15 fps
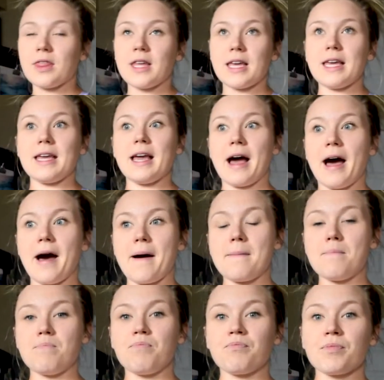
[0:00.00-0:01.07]

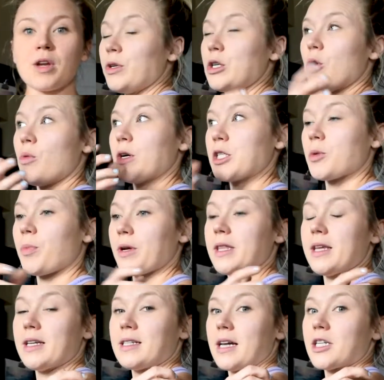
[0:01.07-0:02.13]
to bring
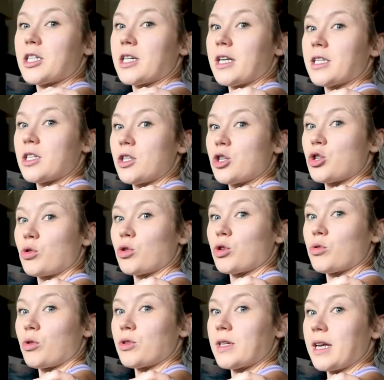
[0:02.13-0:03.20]
the attention into the
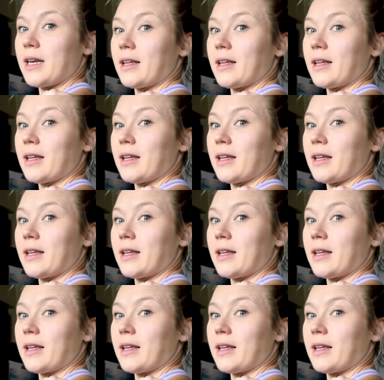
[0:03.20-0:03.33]
shoulders rotating